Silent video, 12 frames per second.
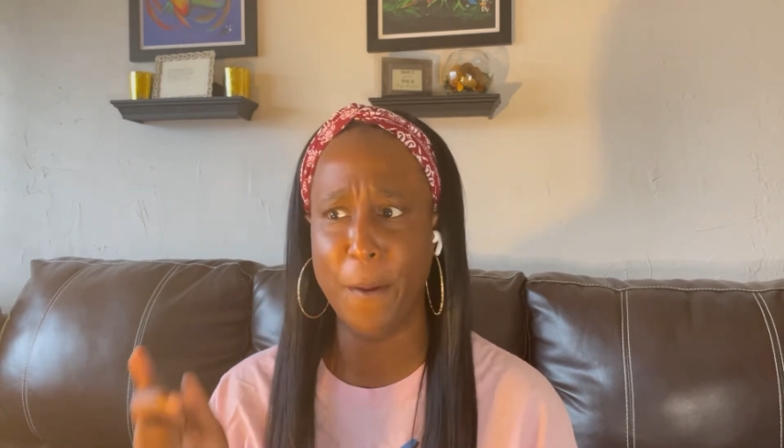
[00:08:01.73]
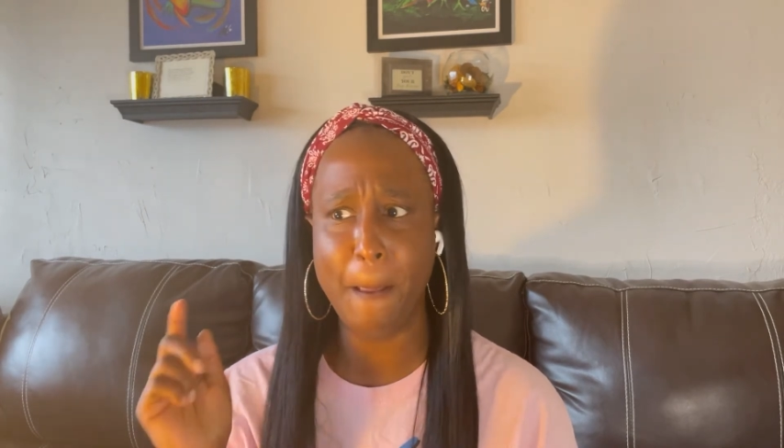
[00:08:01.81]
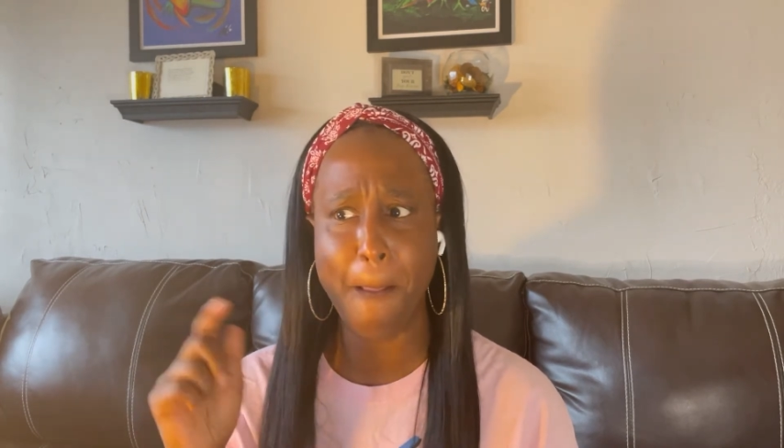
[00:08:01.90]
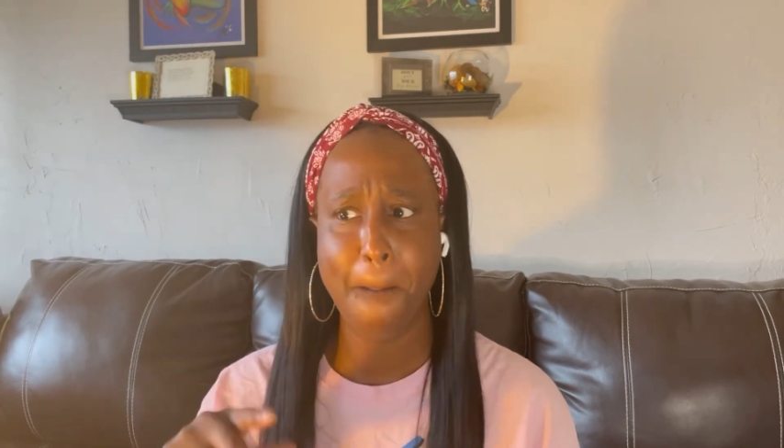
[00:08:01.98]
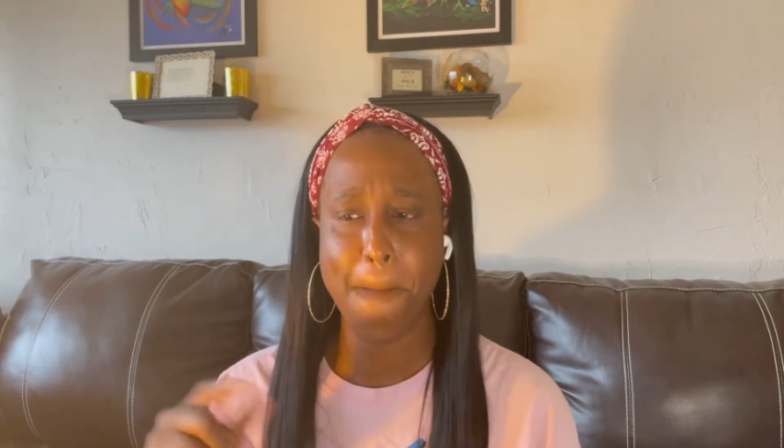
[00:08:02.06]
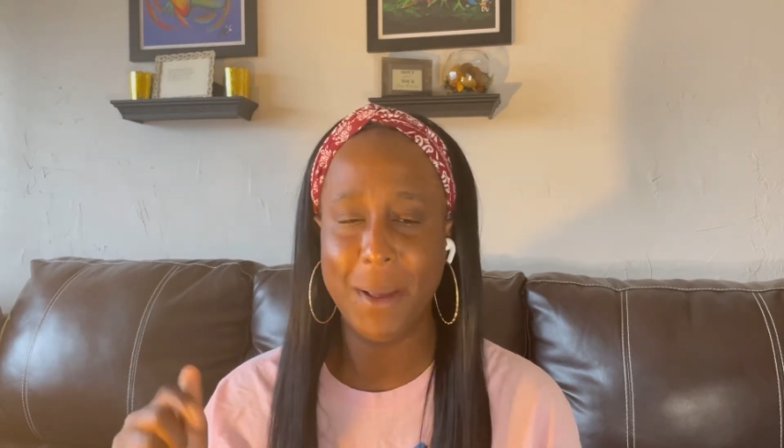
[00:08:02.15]

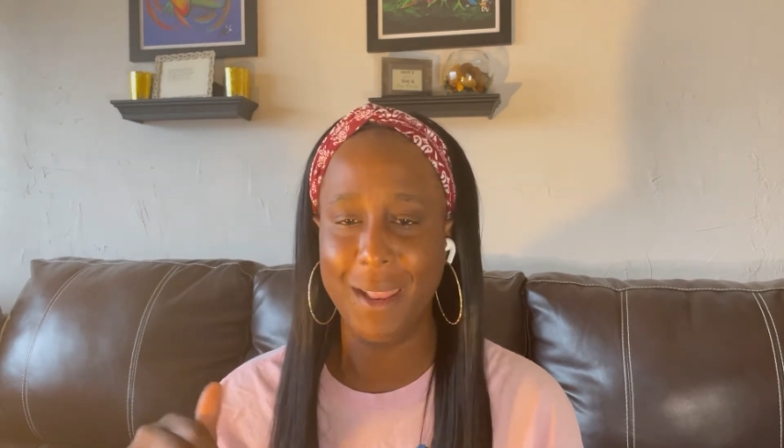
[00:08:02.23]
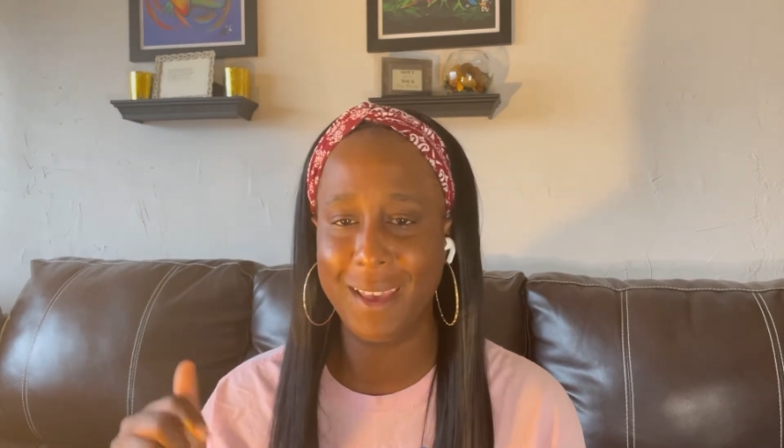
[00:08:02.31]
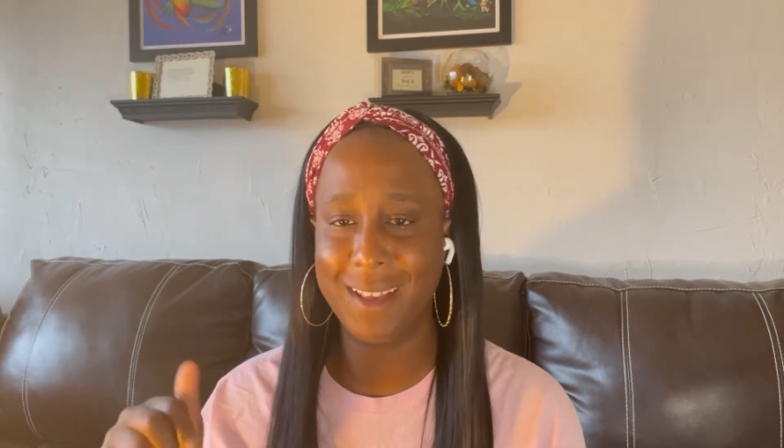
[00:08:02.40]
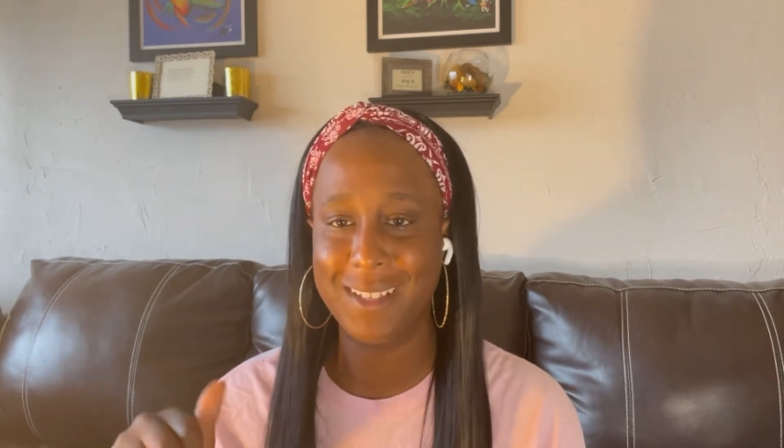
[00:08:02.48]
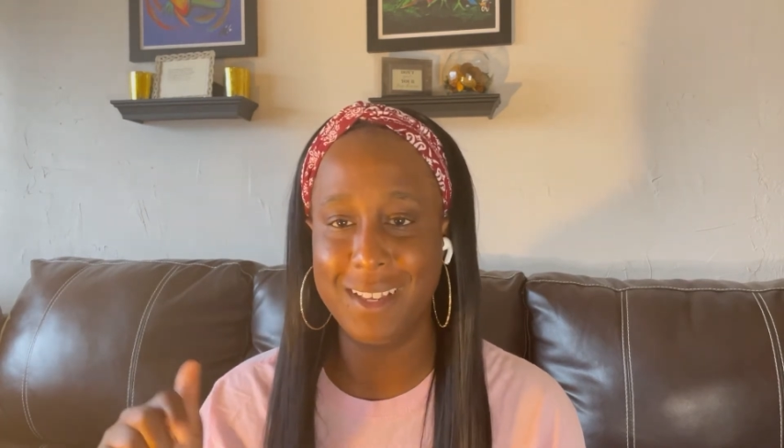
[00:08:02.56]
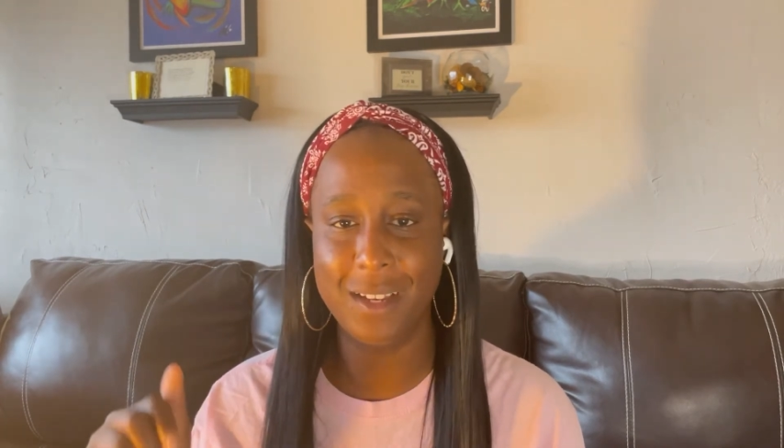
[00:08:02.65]
But like I
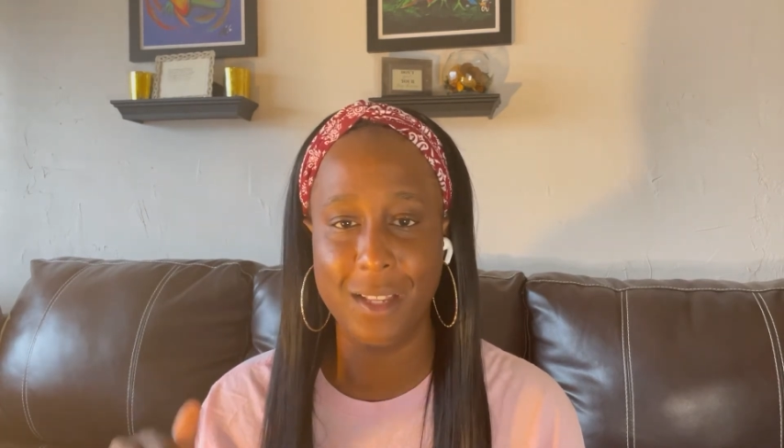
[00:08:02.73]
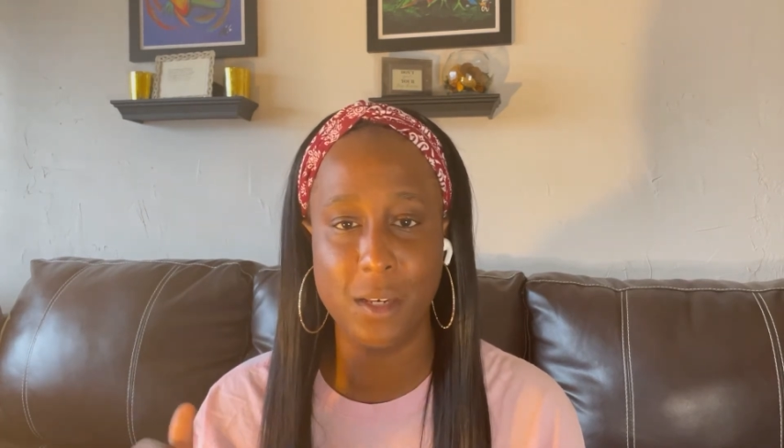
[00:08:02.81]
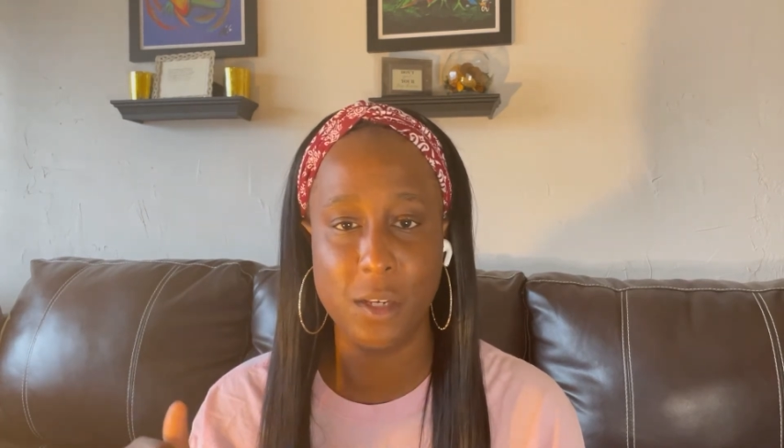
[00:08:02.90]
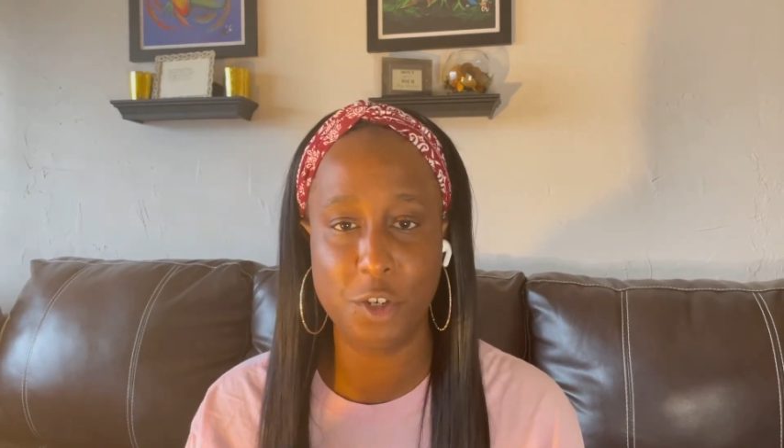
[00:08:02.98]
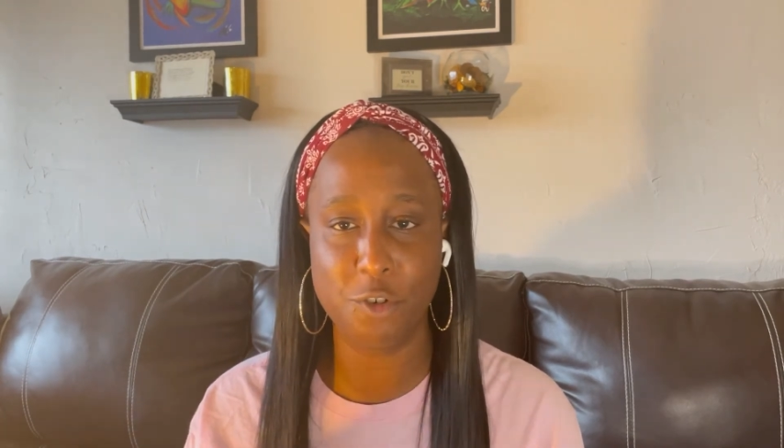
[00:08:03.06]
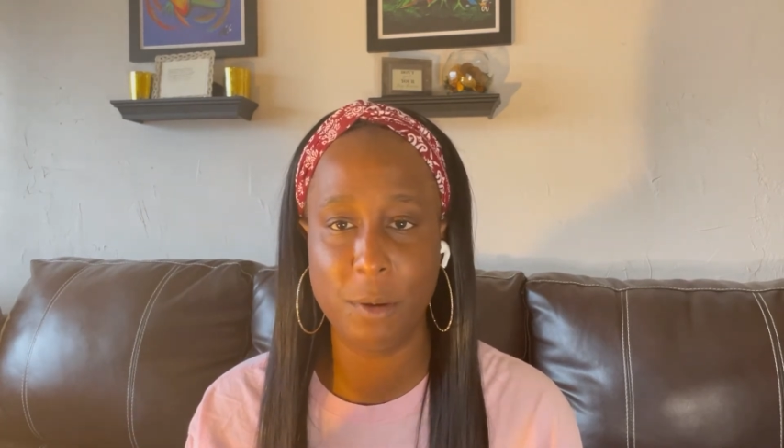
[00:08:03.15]
said, the
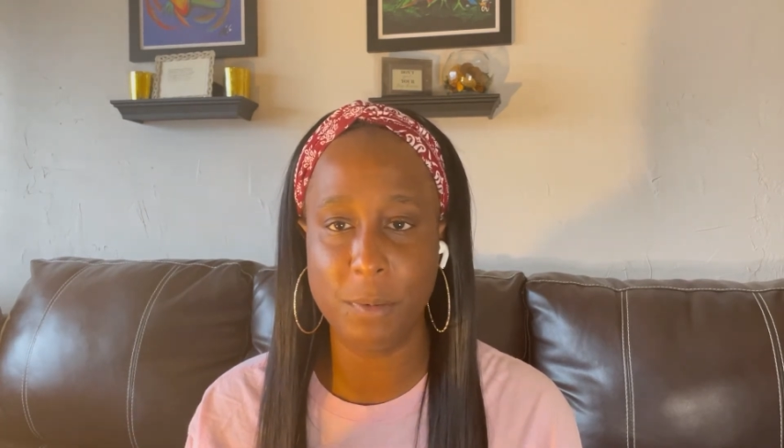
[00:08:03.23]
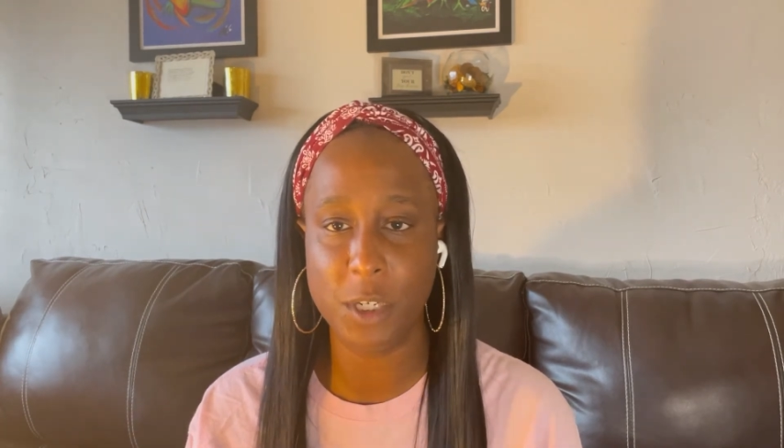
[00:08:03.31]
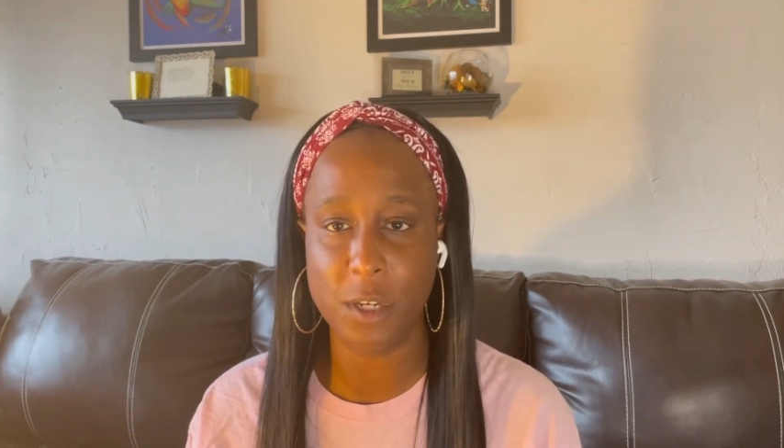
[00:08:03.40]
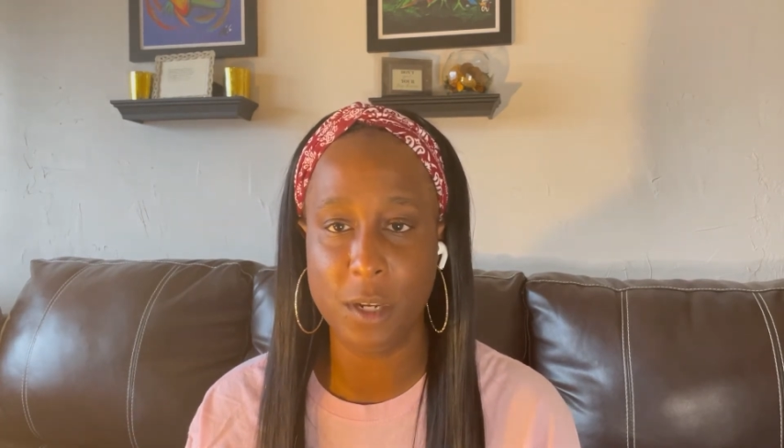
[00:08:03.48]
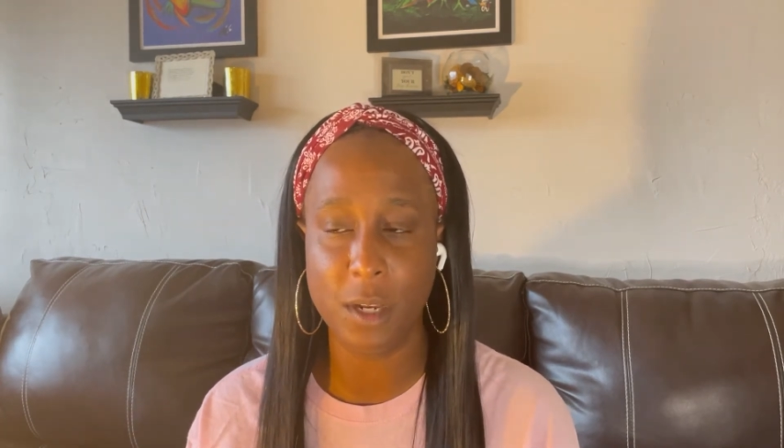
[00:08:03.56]
description